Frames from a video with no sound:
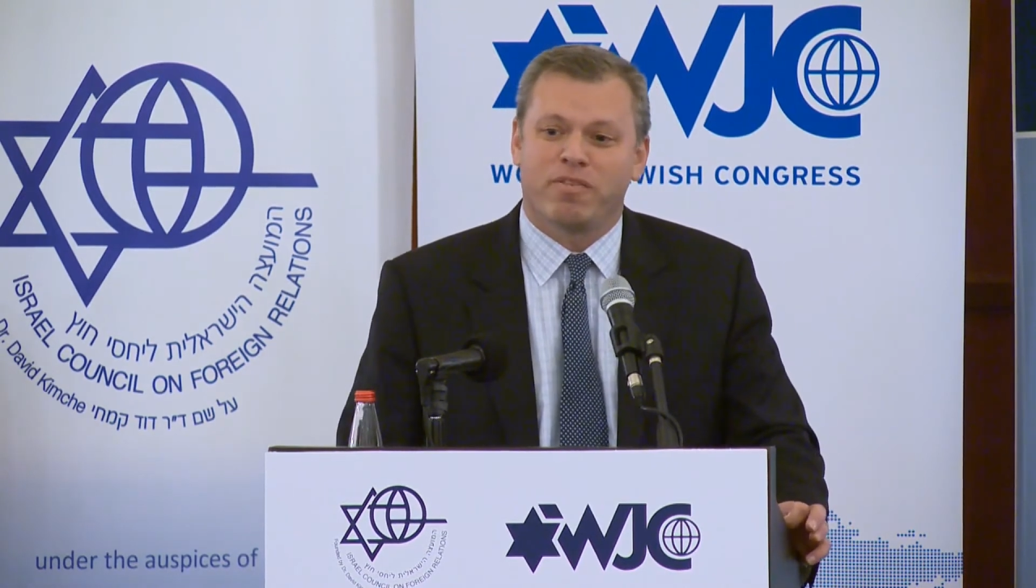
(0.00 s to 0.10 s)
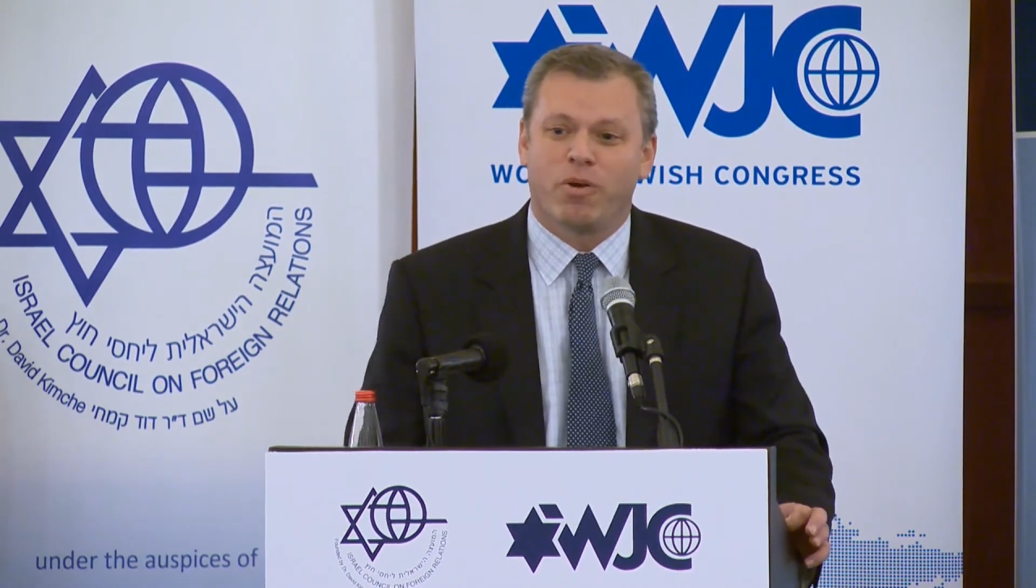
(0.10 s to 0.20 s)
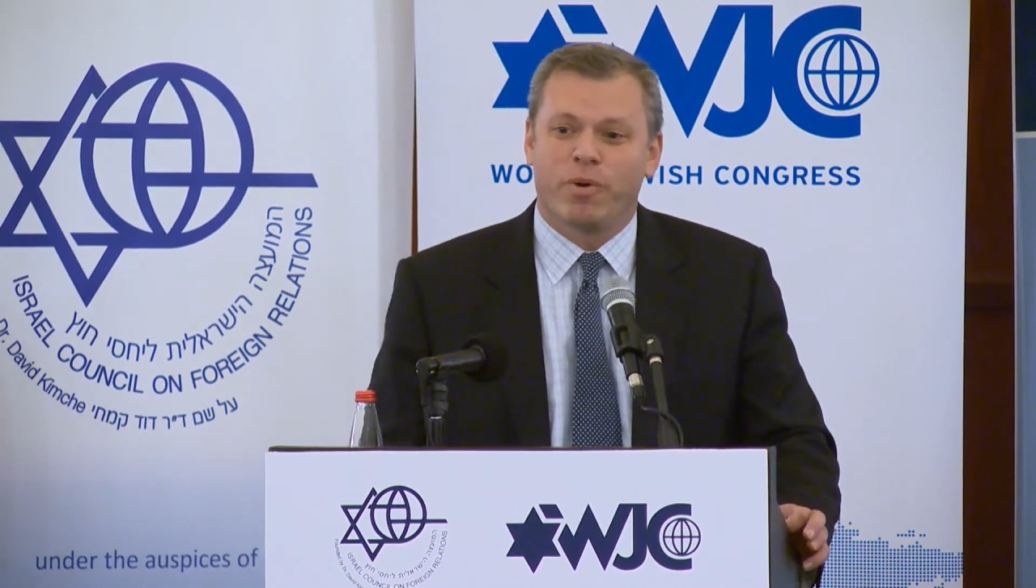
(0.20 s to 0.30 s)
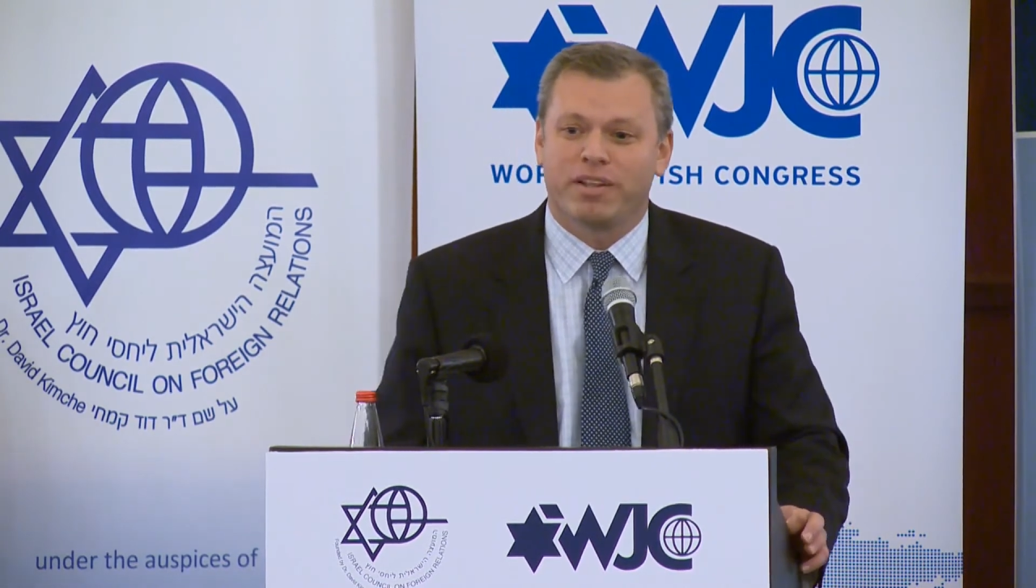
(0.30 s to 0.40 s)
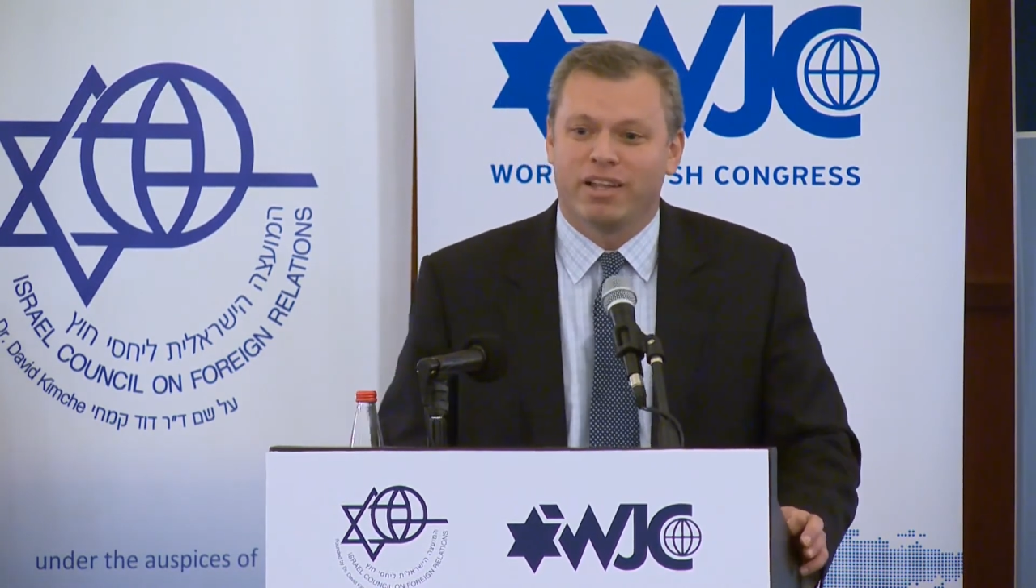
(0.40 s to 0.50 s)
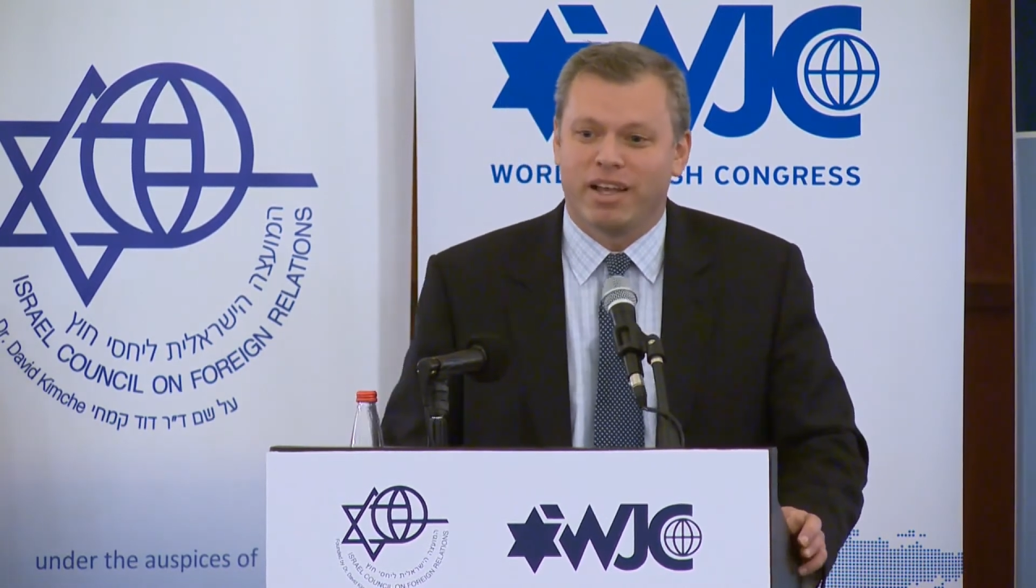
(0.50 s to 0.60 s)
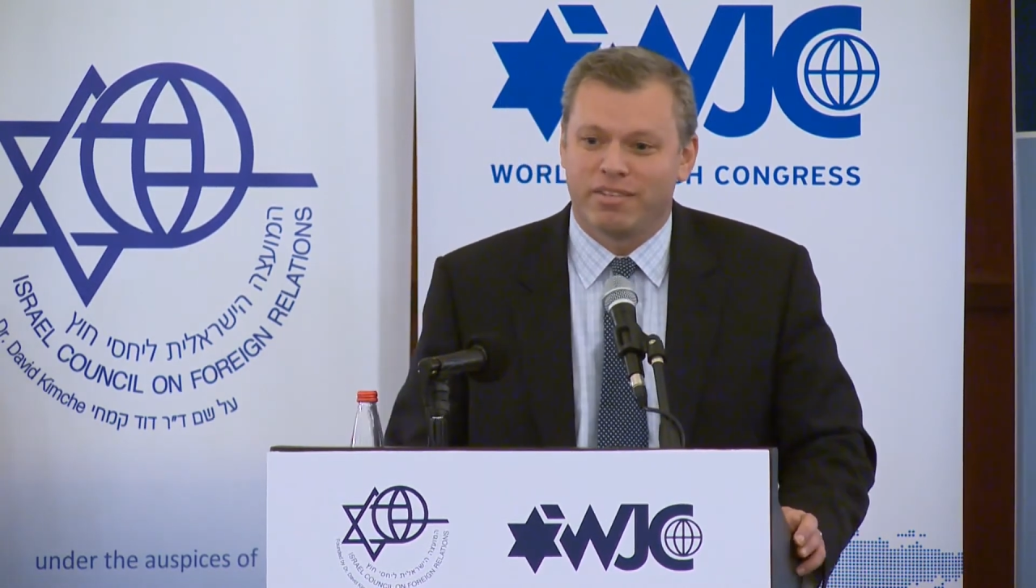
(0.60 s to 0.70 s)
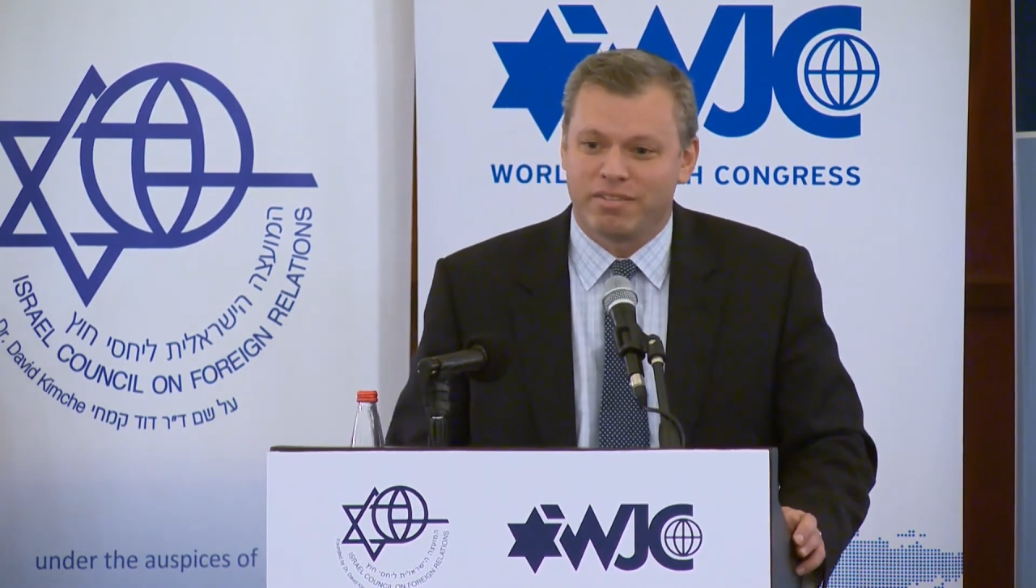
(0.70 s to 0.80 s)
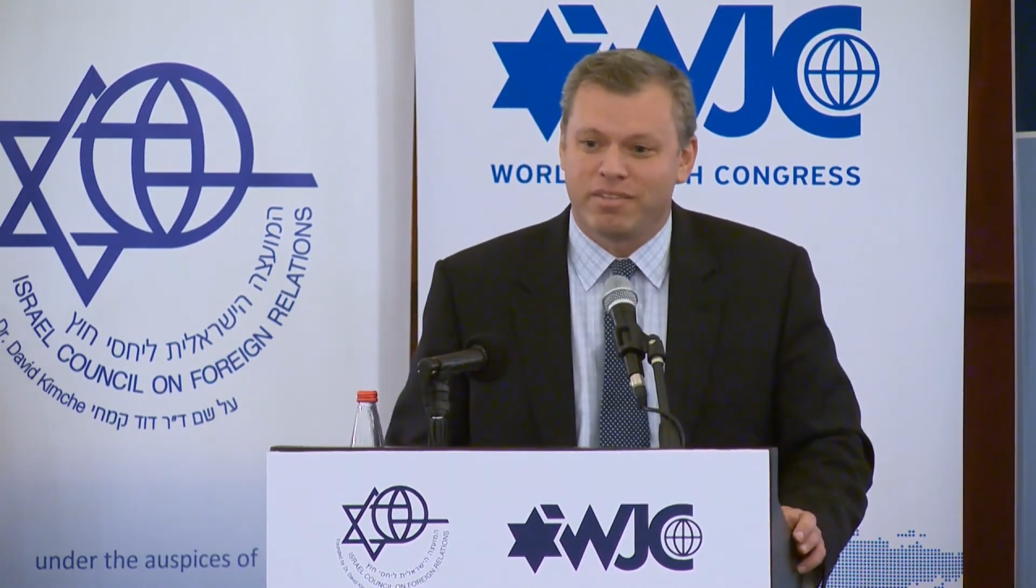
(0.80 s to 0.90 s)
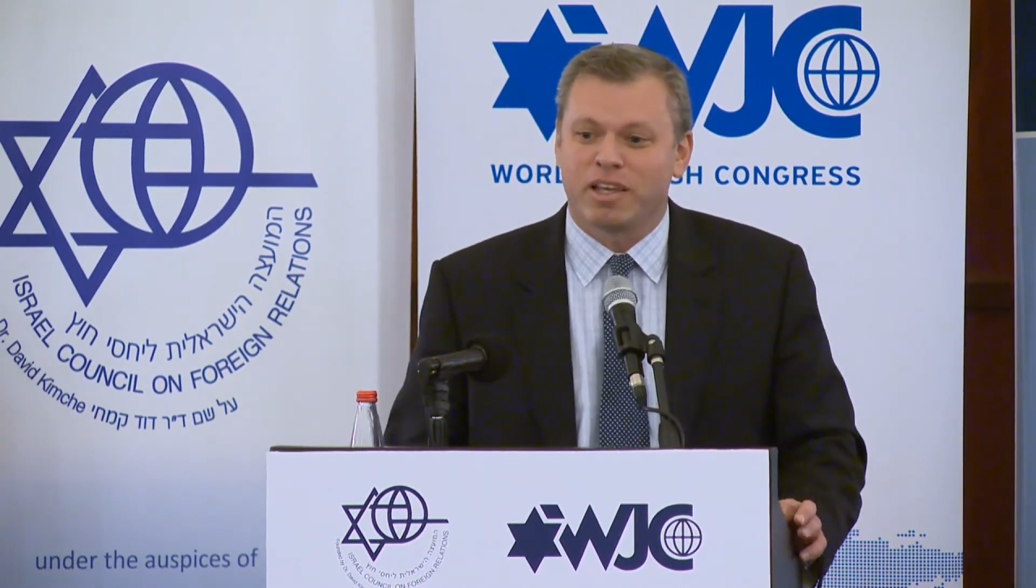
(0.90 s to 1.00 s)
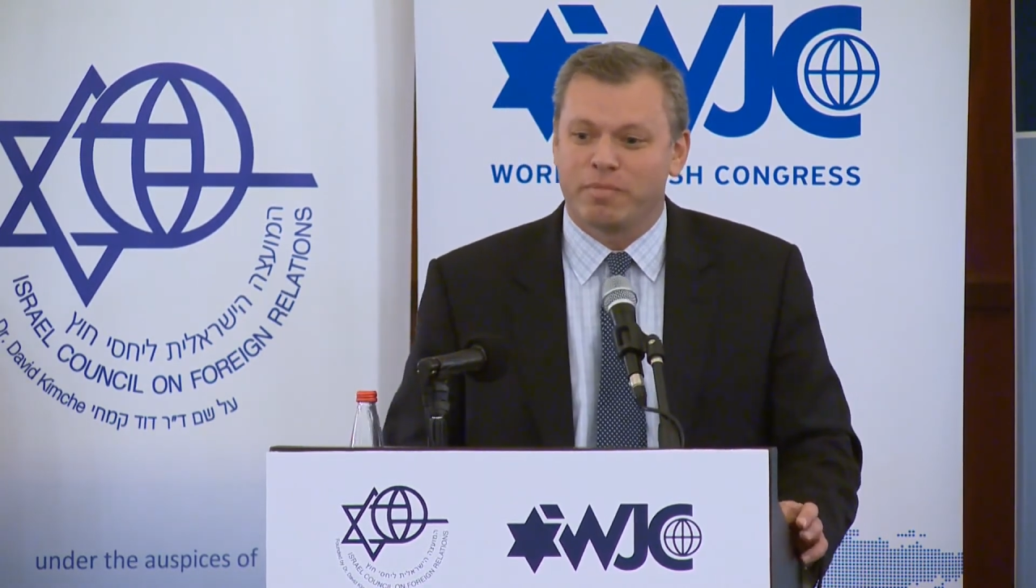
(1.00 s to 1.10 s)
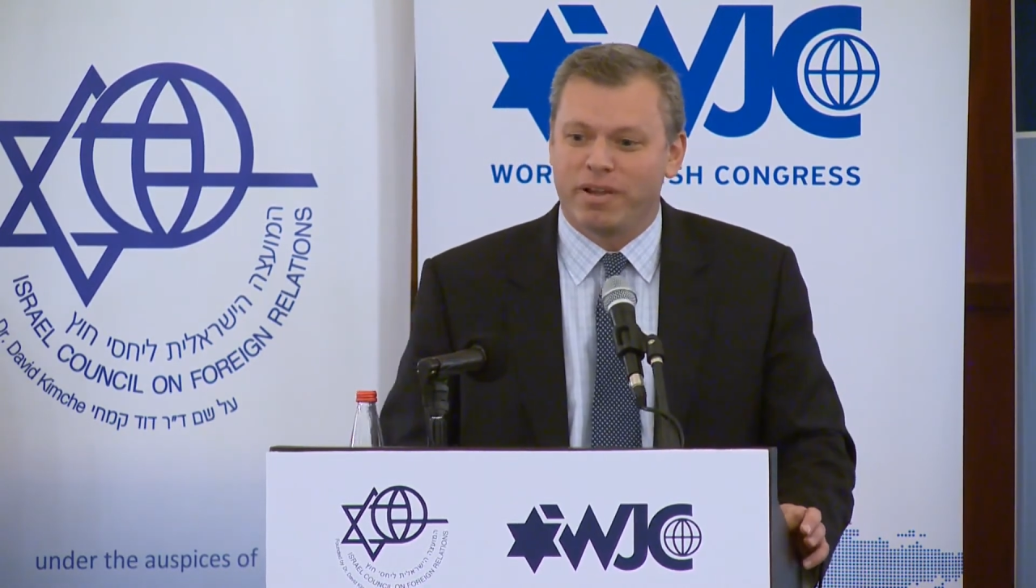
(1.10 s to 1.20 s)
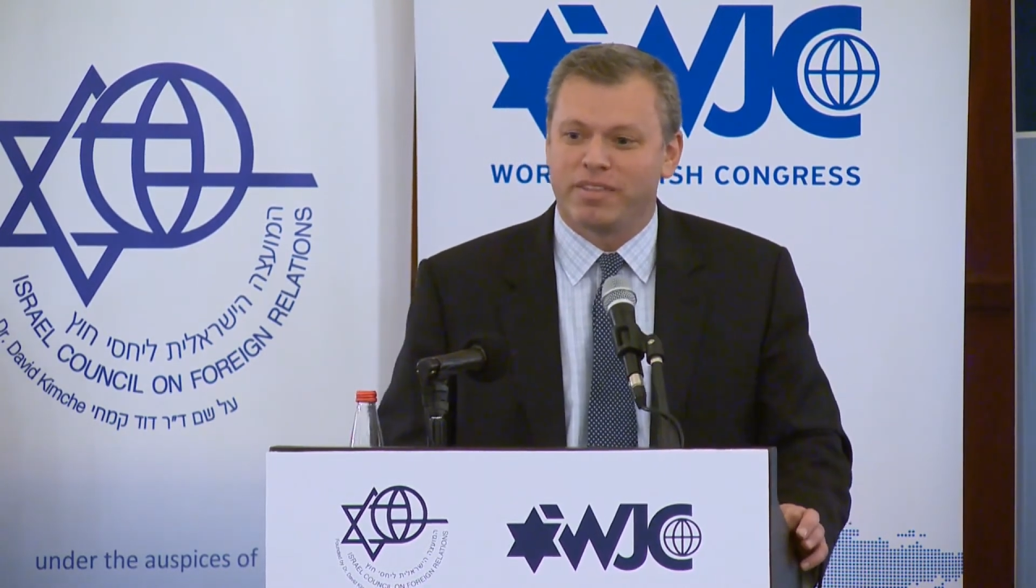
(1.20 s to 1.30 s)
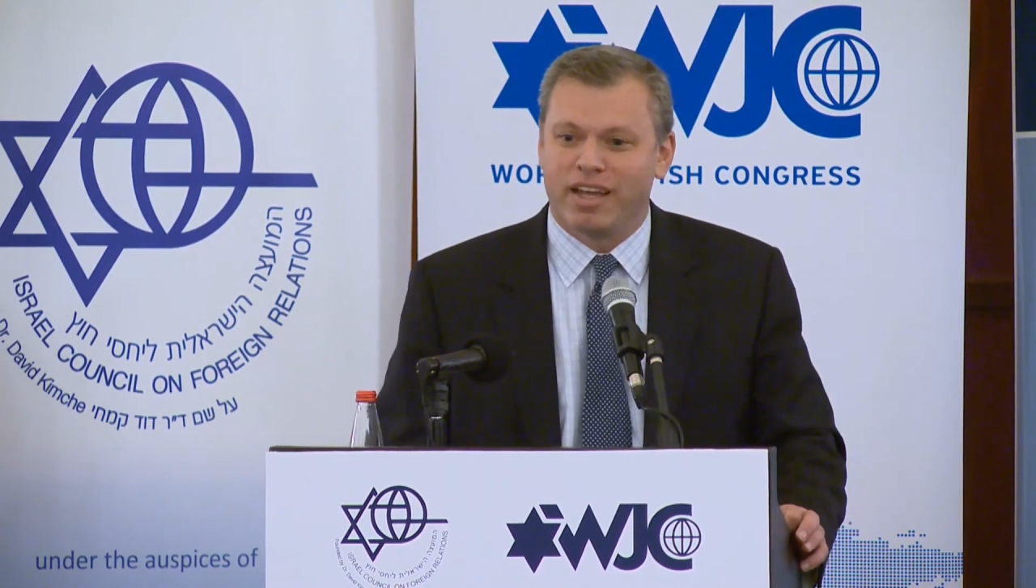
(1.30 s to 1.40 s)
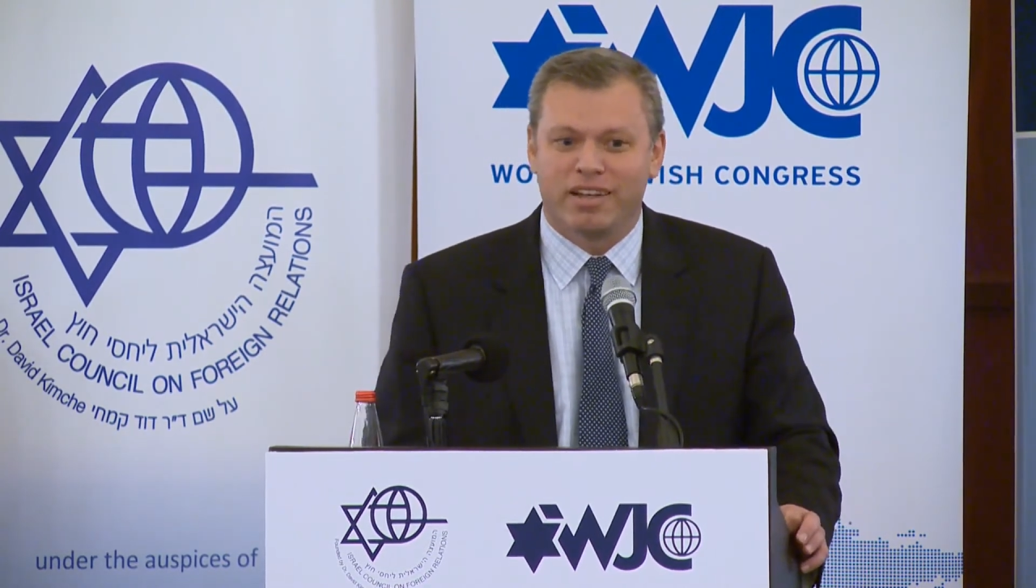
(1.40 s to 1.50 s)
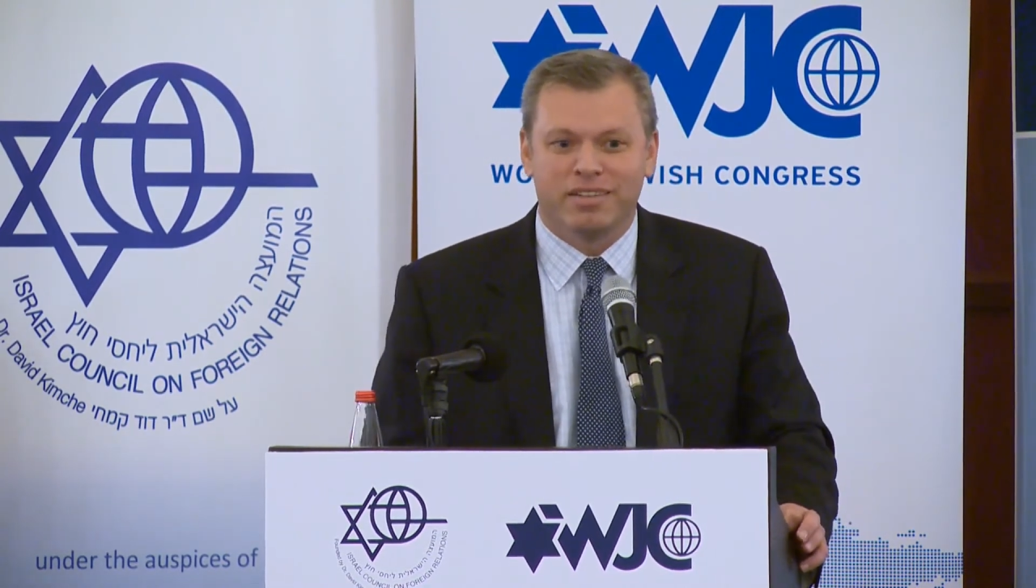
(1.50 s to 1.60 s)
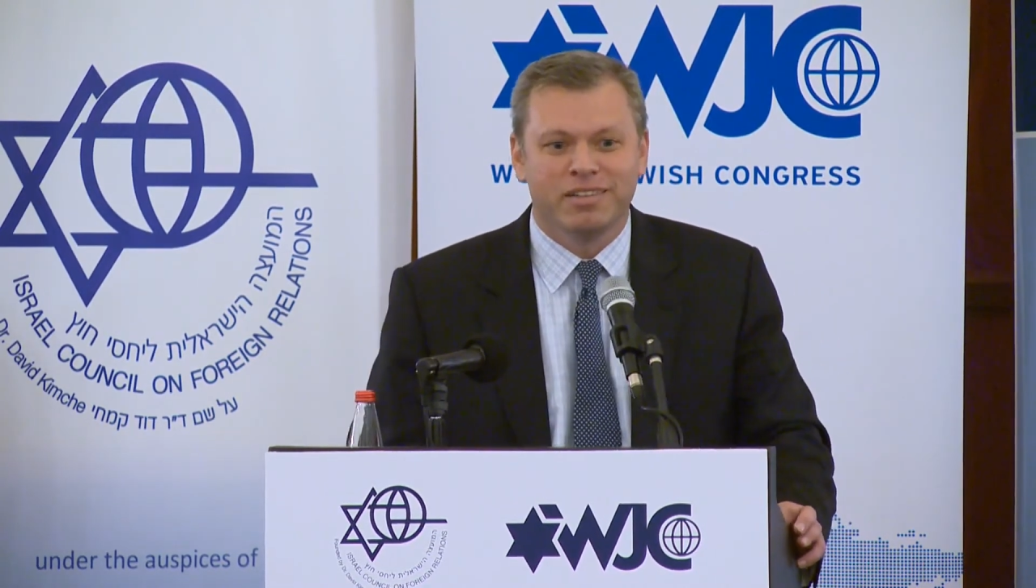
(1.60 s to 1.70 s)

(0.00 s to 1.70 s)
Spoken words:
our weight class. Think about that.